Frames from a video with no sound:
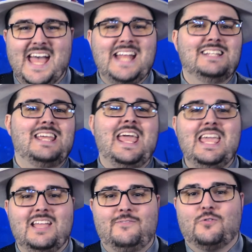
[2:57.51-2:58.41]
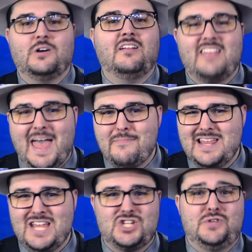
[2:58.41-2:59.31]
and take it for
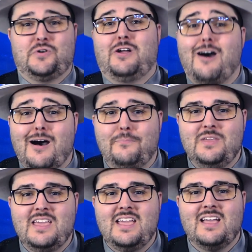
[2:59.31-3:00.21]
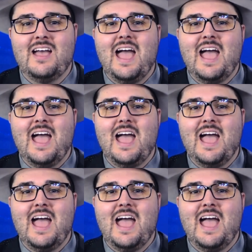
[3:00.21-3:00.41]
examination or copying,